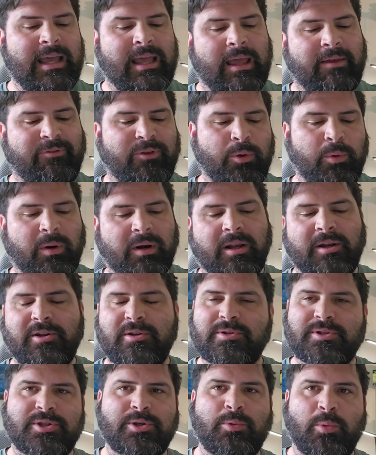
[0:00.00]
If you want to
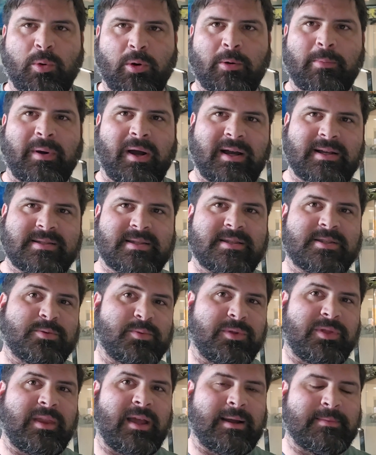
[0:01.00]
do 2 war bosses
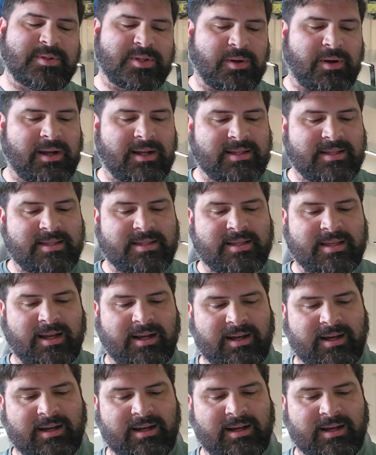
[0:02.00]
with knob squads